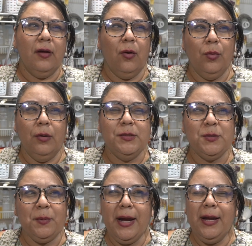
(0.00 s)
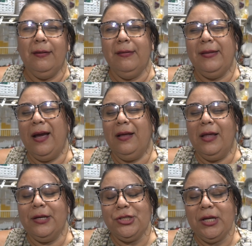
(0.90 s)
a room spray in that
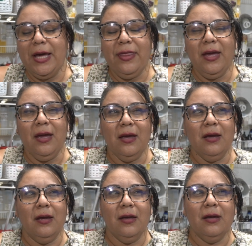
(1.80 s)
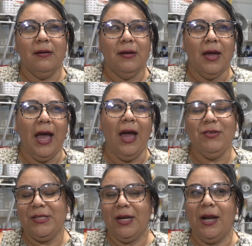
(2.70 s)
collection, I think. I
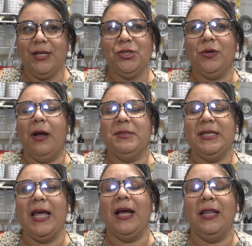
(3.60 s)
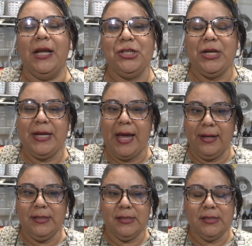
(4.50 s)
haven't done any scrubs in that collection
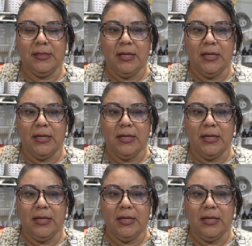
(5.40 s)
yet.